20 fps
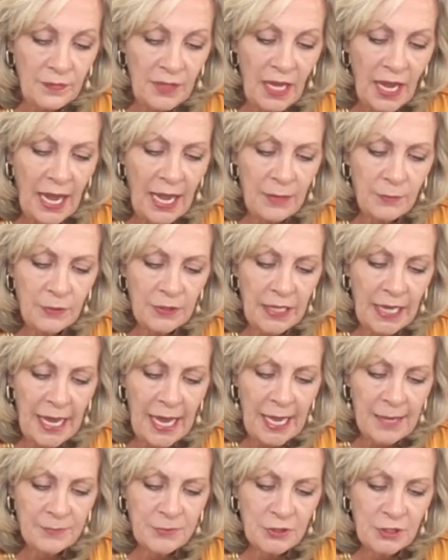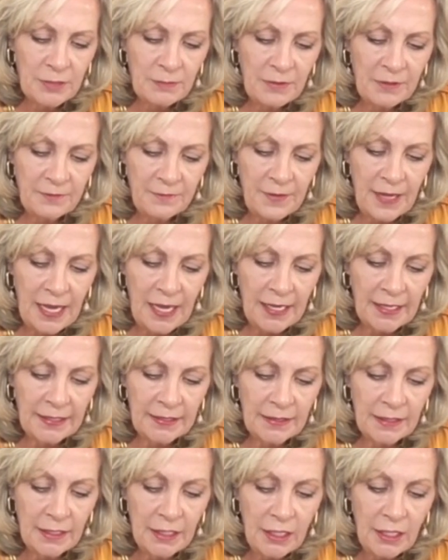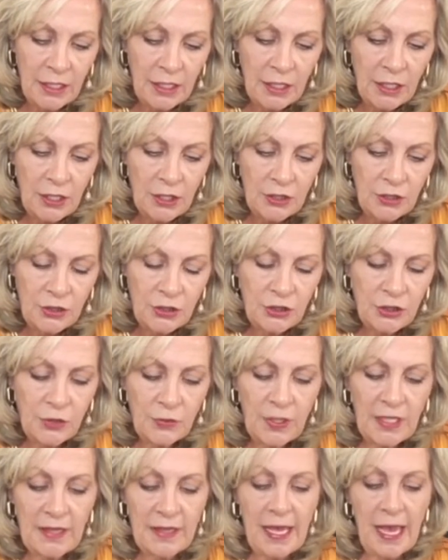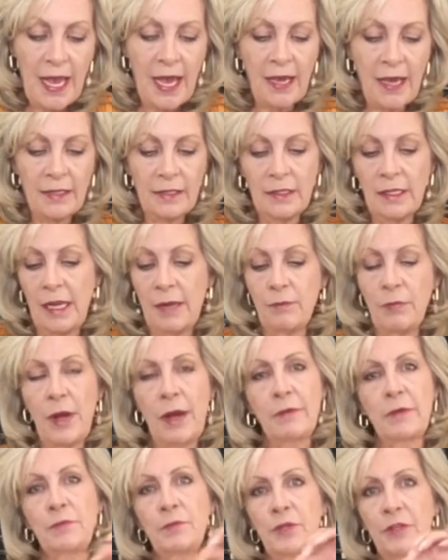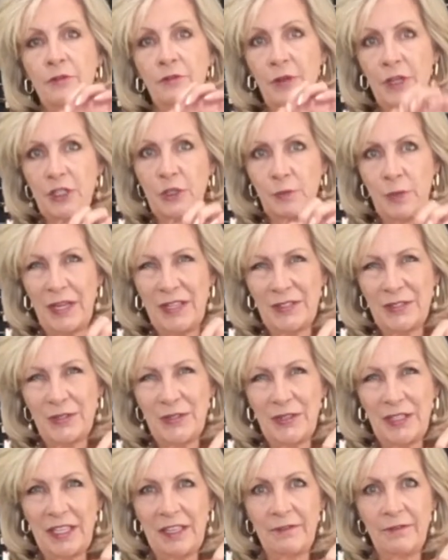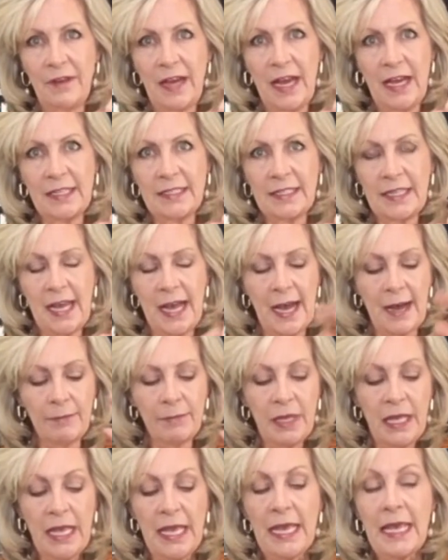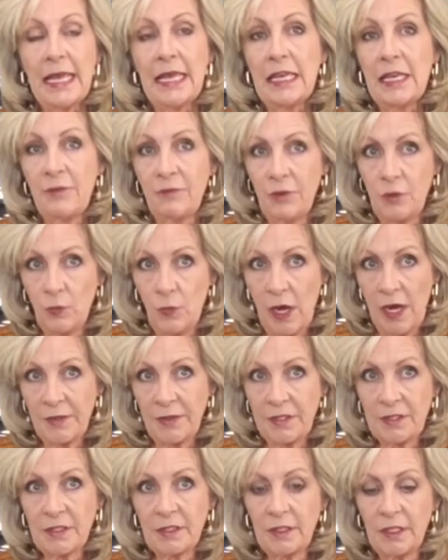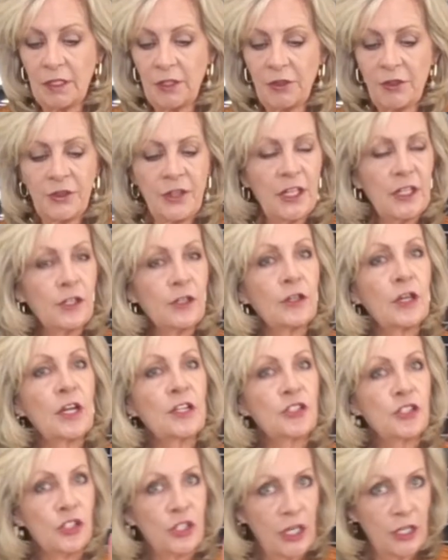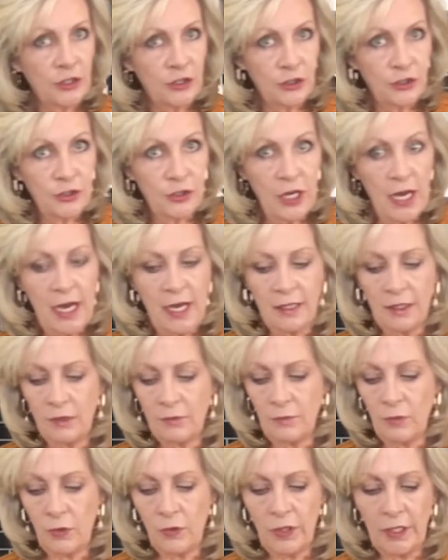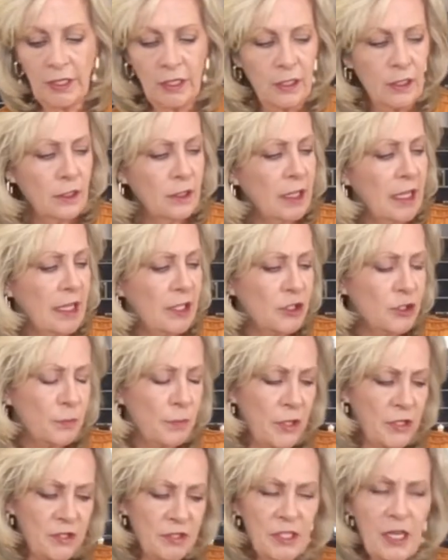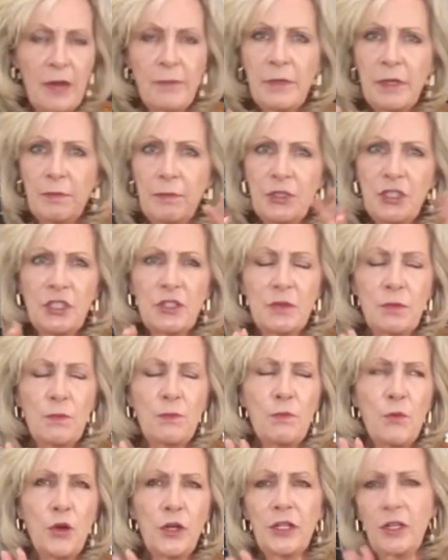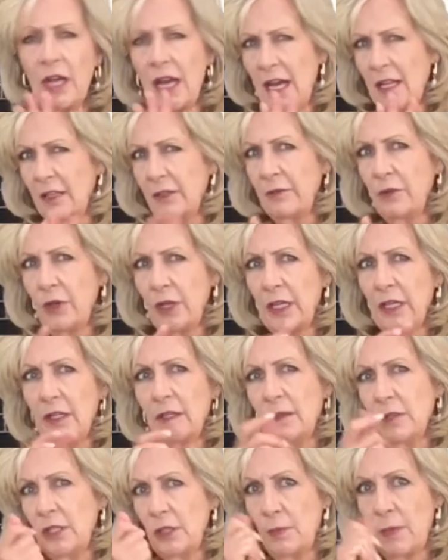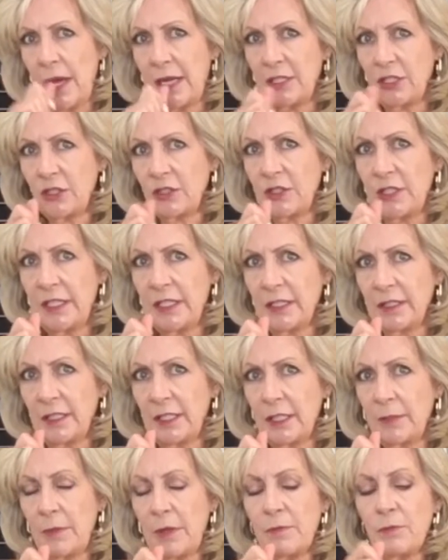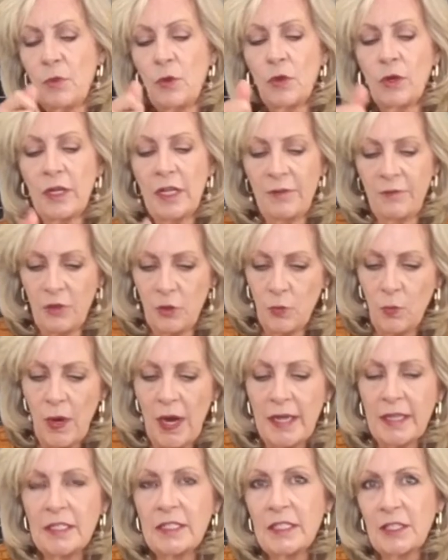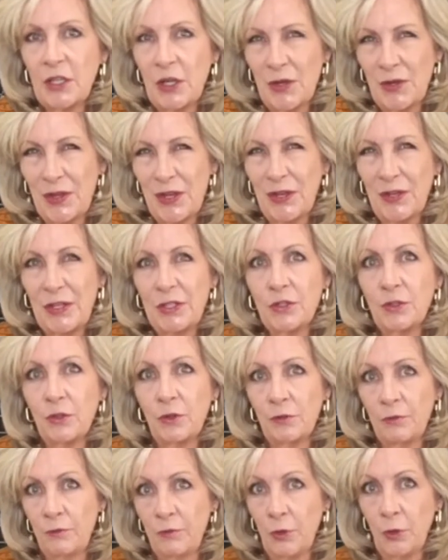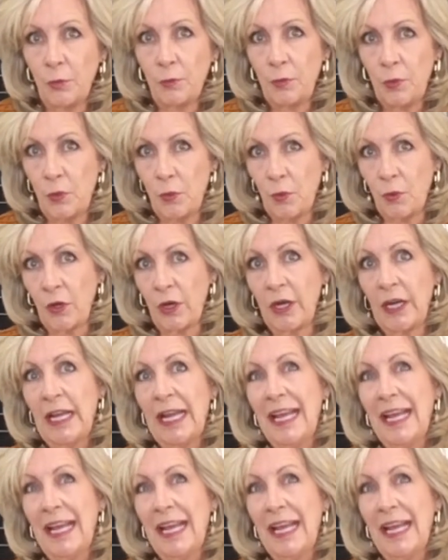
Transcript: I would absolutely be fine doing that and probably put a fresh basil leaf on top. If you want this a little thinner, adjust your olive oil and your balsamic, but just more your olive oil. You might just need a little bit more if you wanted to go there and do a full pour.